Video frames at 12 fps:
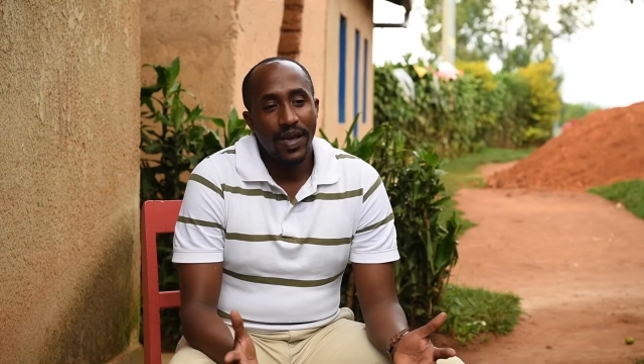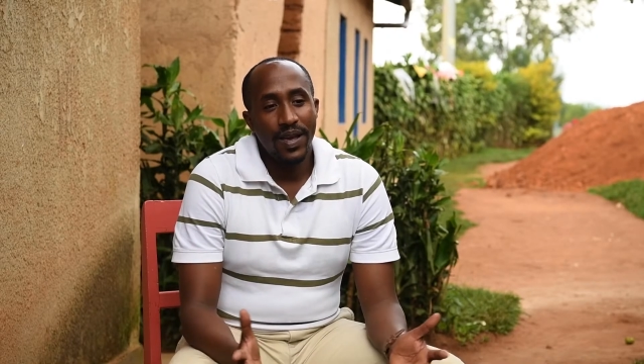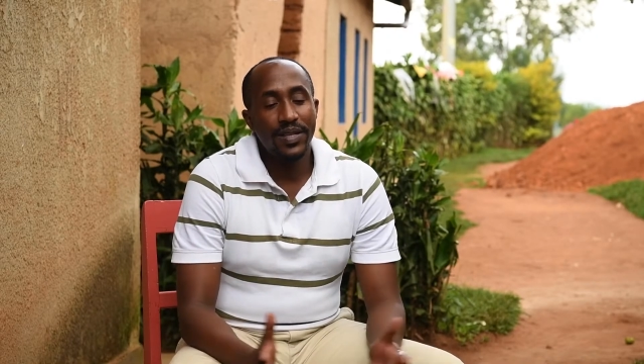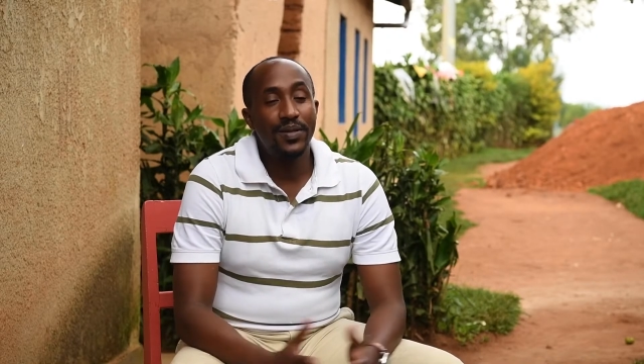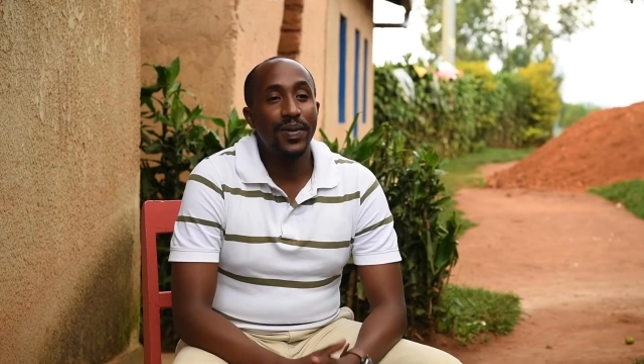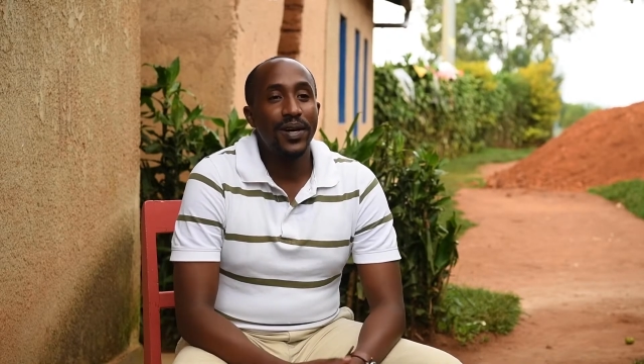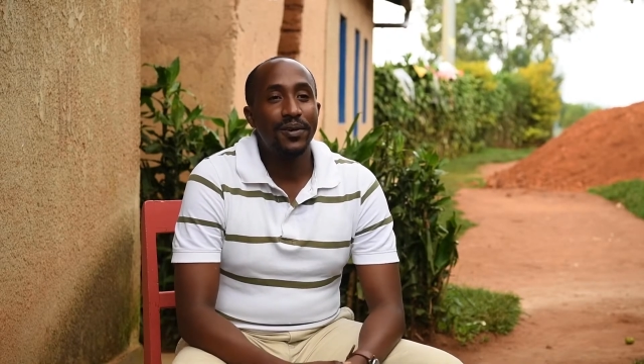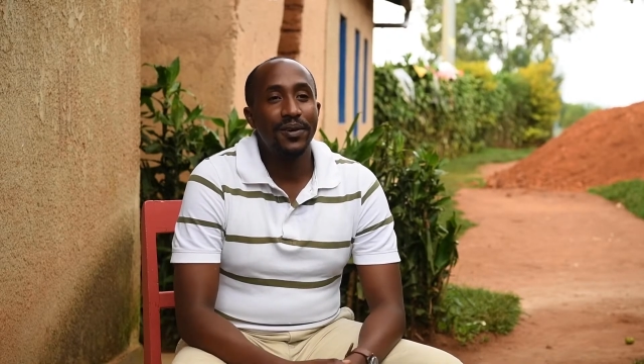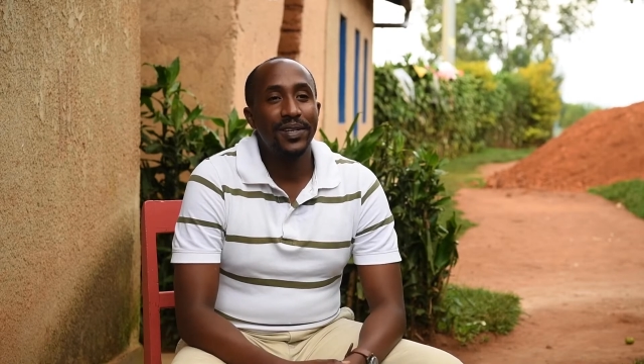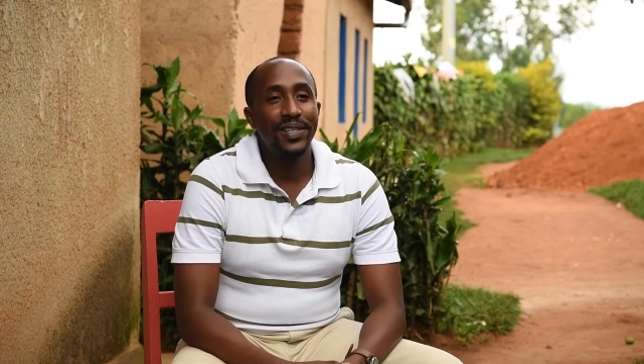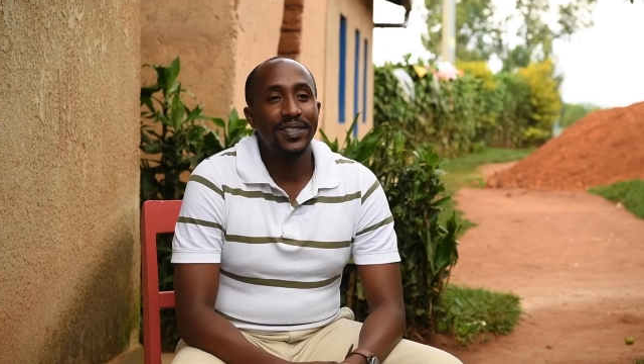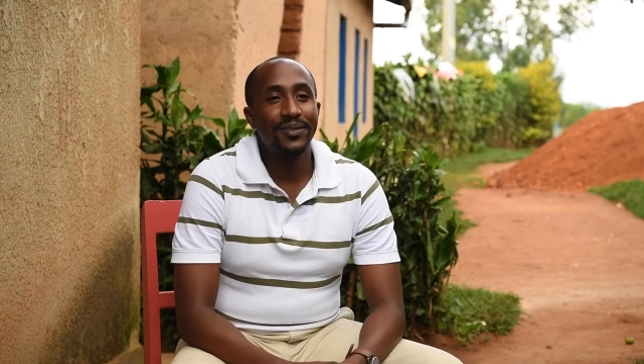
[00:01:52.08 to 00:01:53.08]
it's my
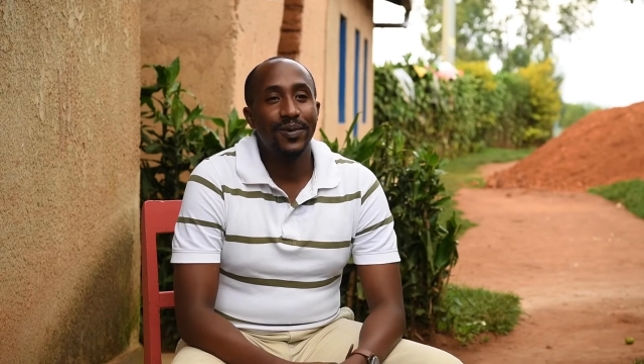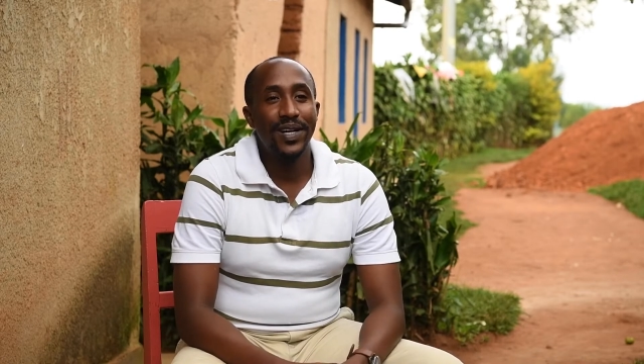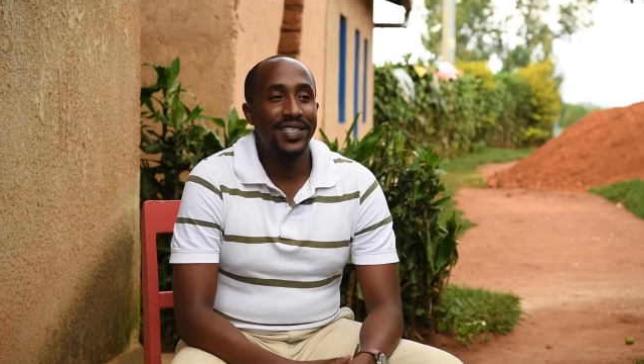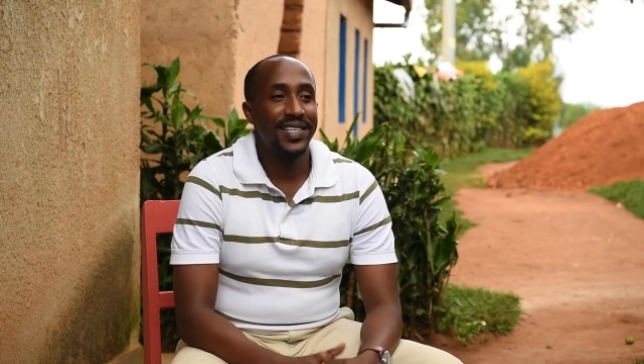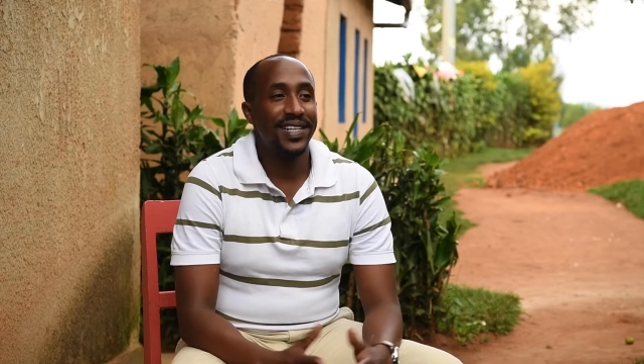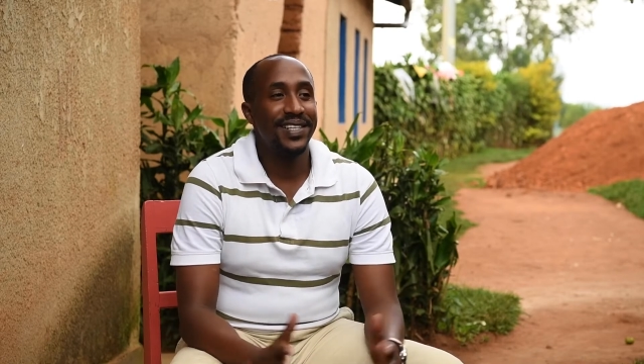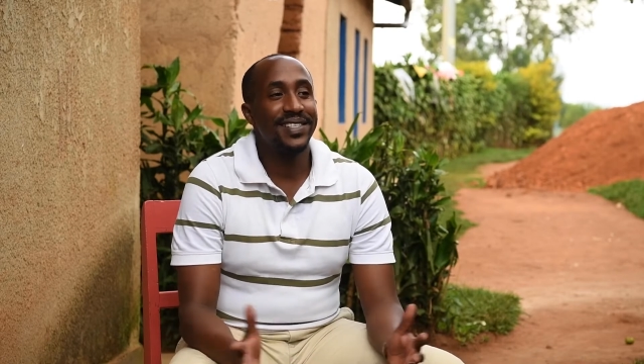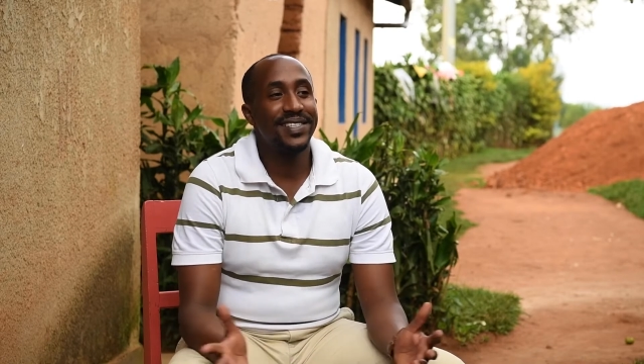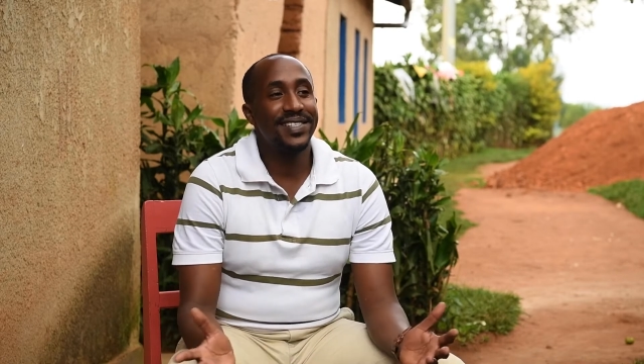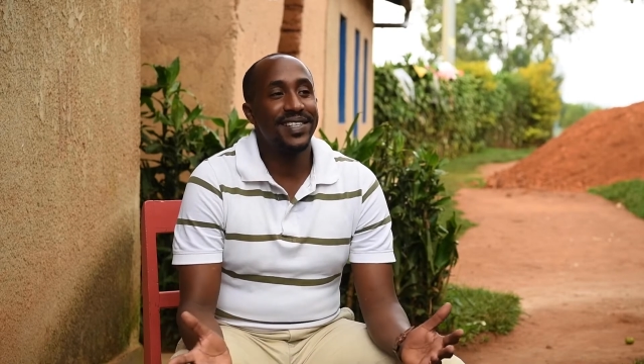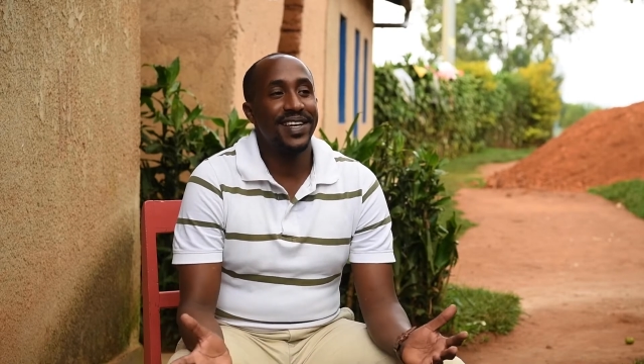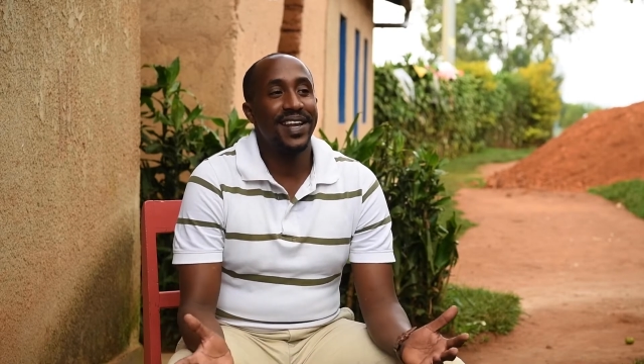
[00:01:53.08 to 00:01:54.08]
calling. What
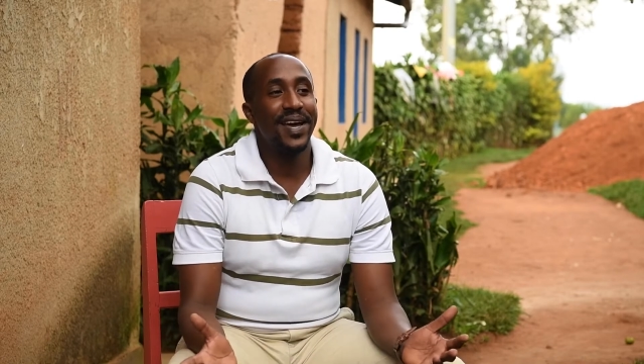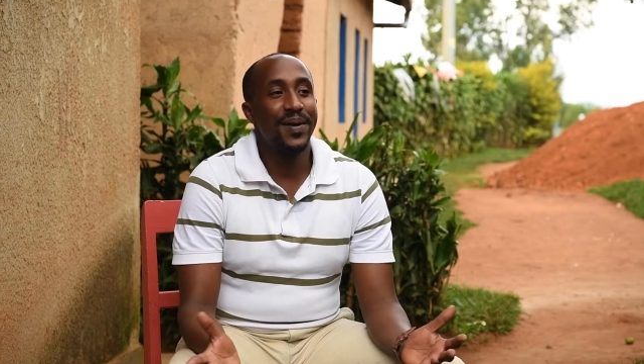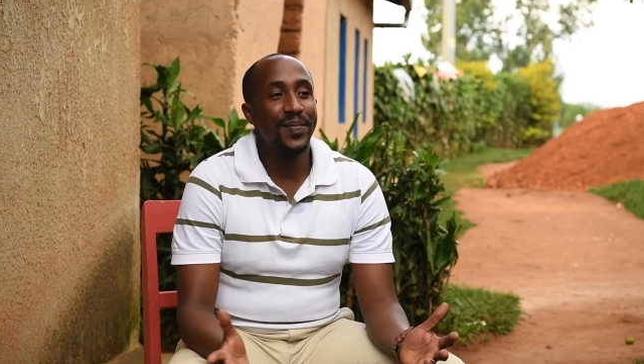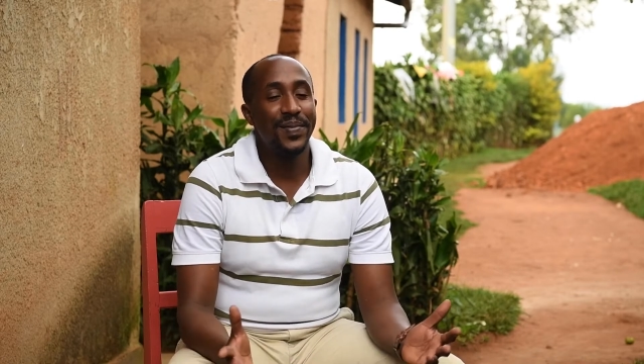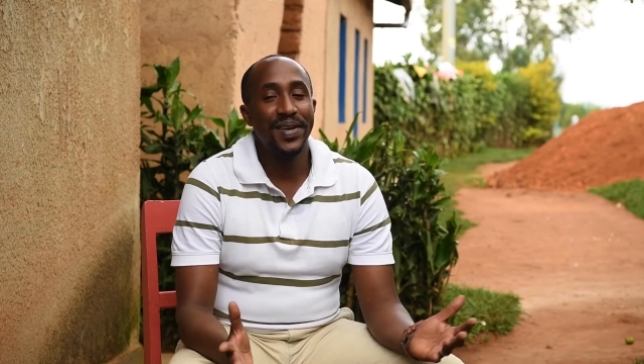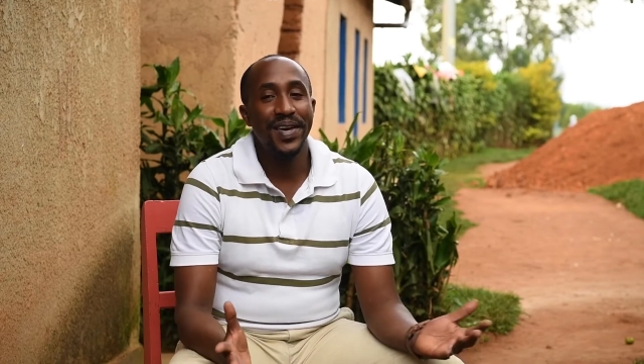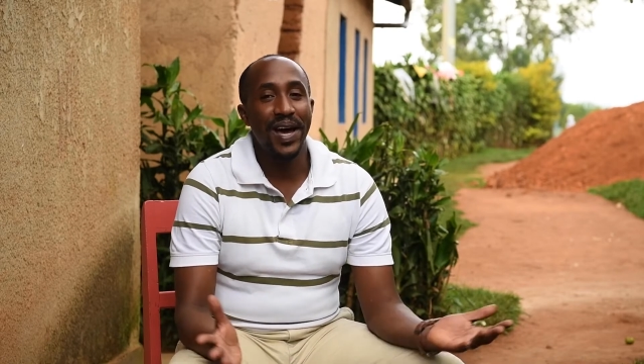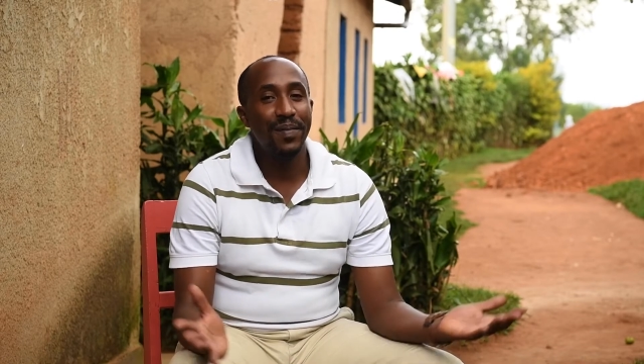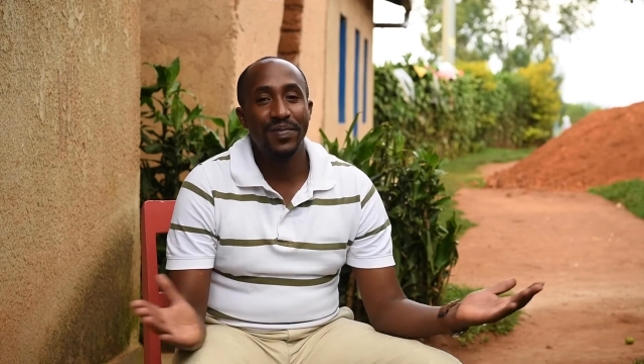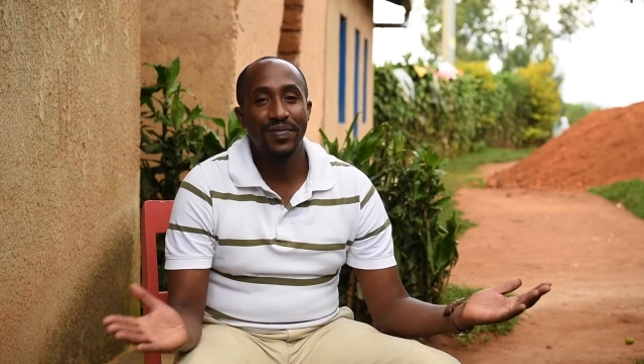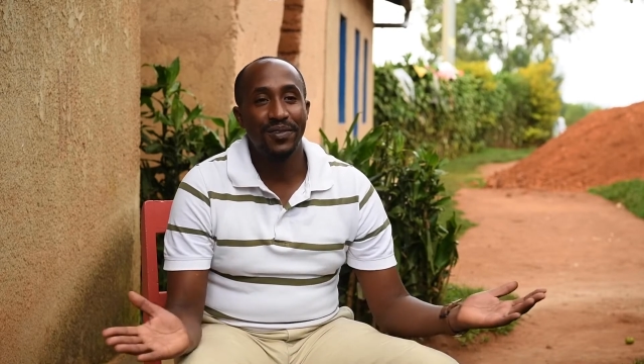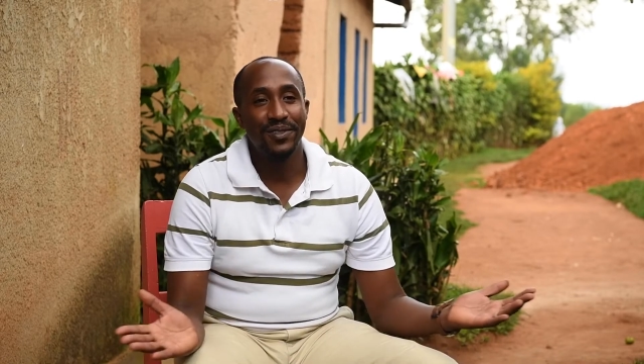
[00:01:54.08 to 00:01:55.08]
else can I be
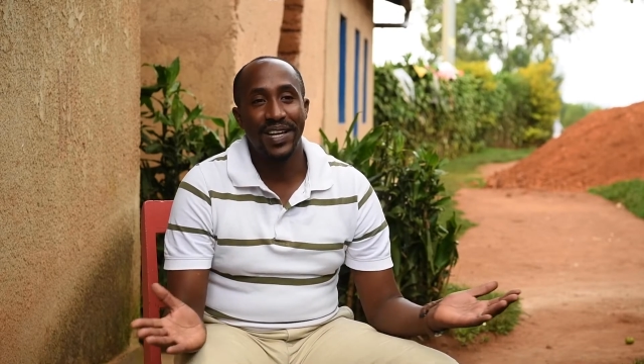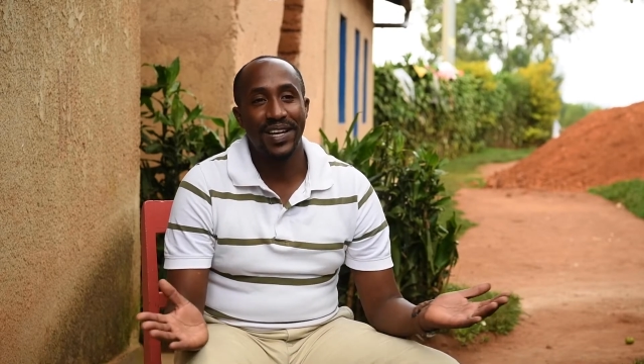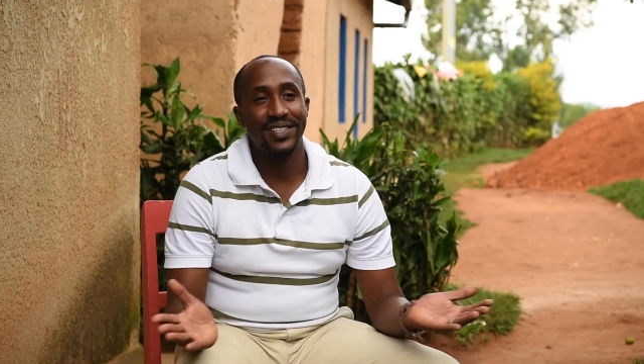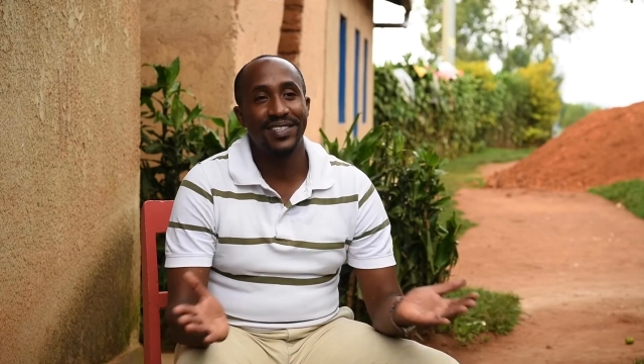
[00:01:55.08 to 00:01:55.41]
happy for than